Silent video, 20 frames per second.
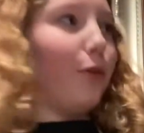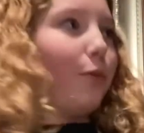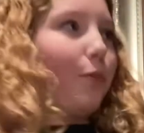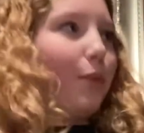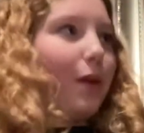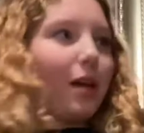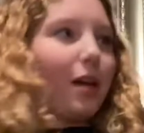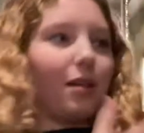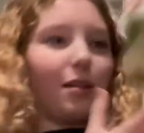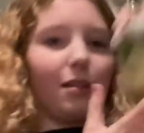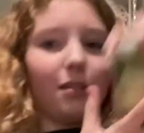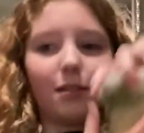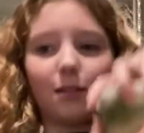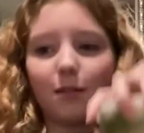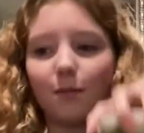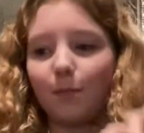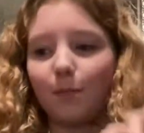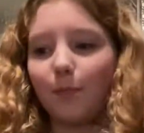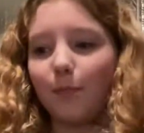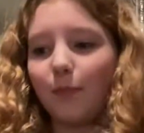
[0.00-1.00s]
because
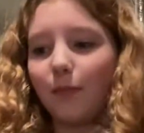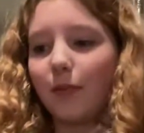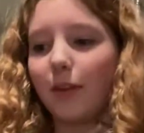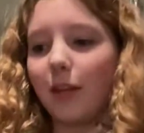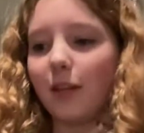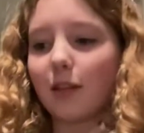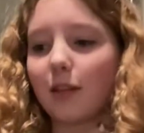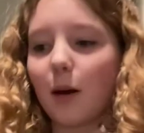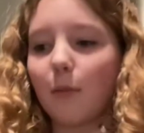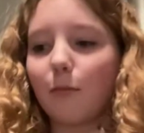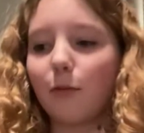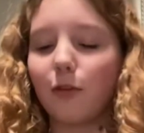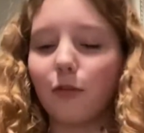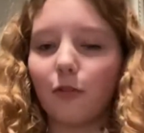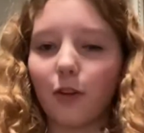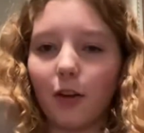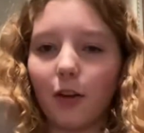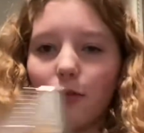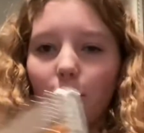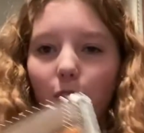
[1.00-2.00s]
these come for
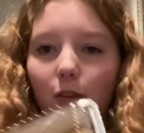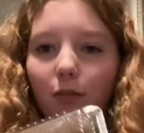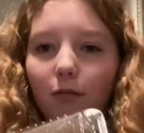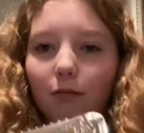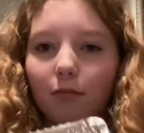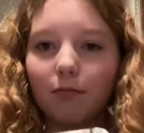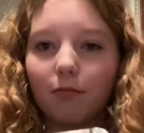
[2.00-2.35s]
free if you